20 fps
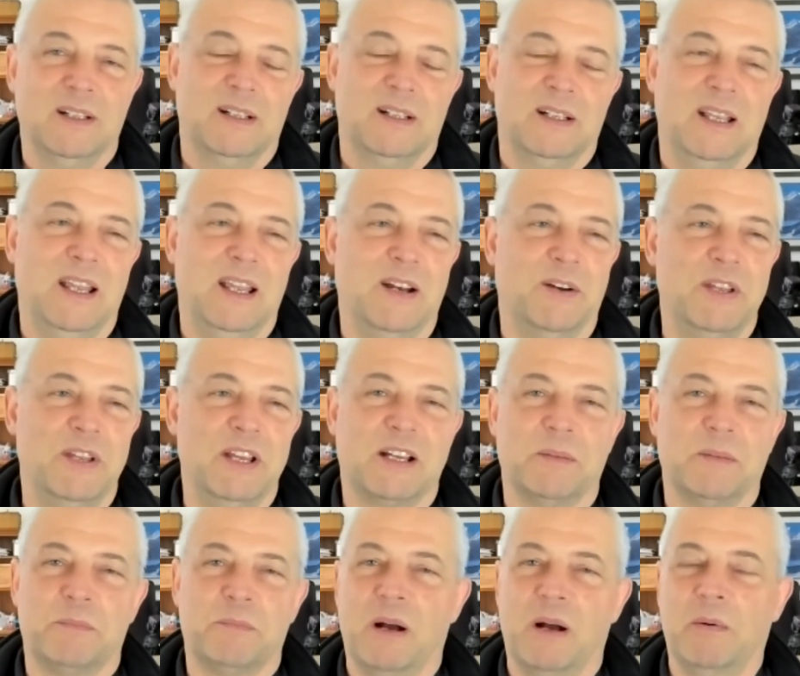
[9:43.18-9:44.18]
you
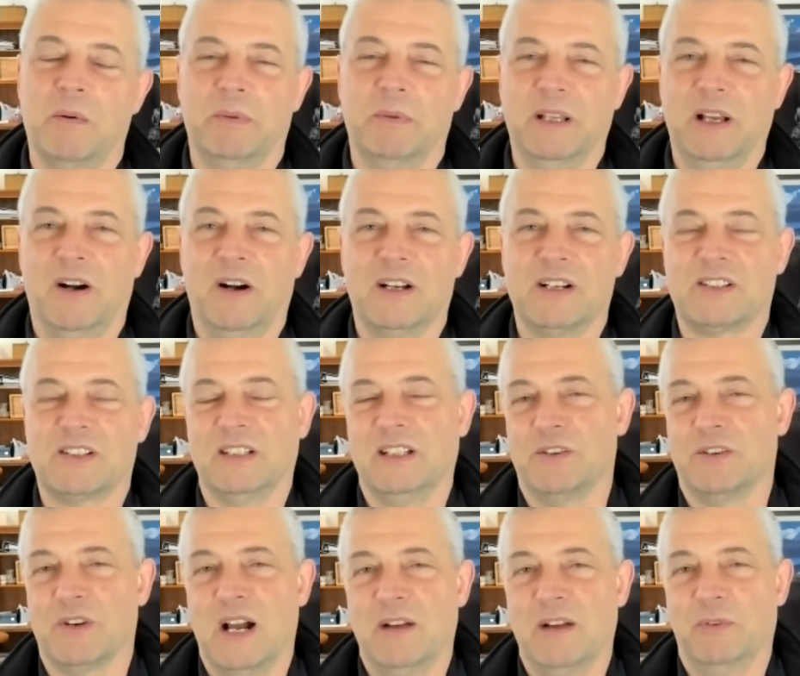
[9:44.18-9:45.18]
can probably honestly
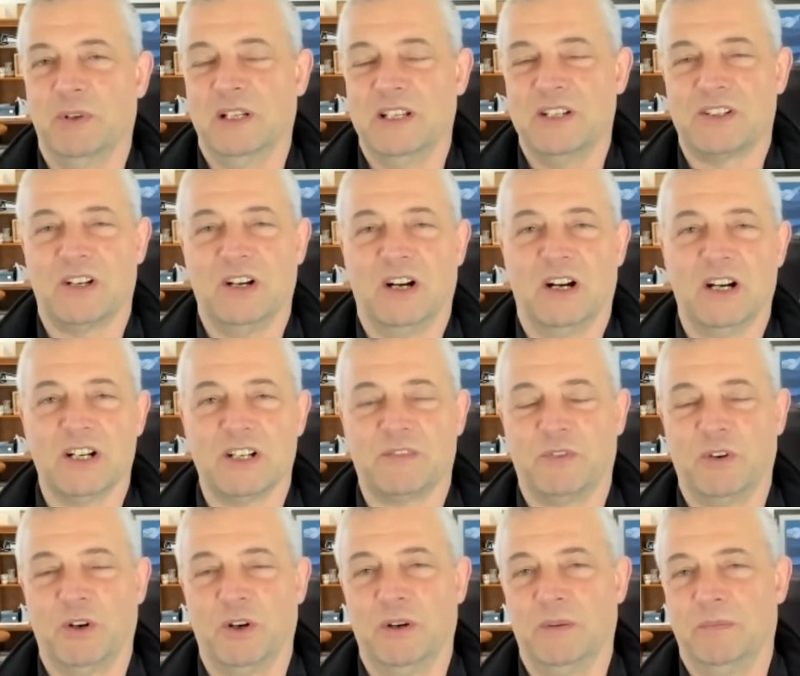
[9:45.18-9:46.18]
drive one of these cars
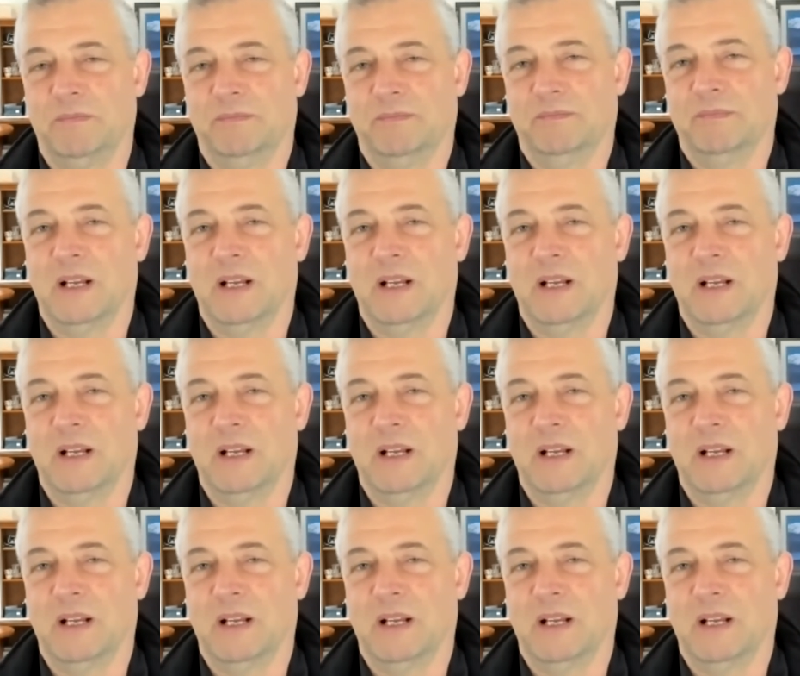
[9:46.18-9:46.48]
for